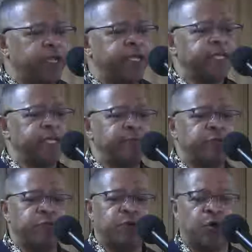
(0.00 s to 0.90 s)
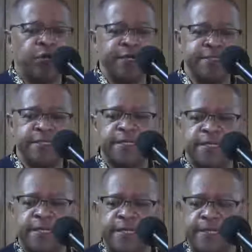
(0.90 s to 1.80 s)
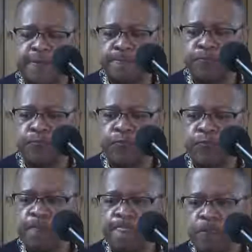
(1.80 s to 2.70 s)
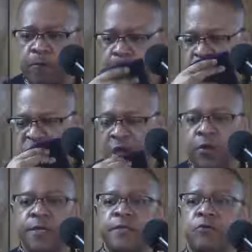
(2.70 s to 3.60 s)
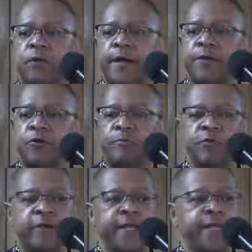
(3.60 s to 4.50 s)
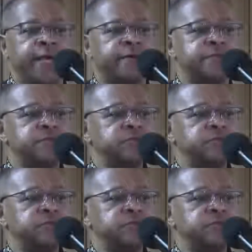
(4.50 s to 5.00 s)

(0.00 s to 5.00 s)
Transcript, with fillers: when they get up in the morning is getting a hit. Y'all getting quiet on me right now.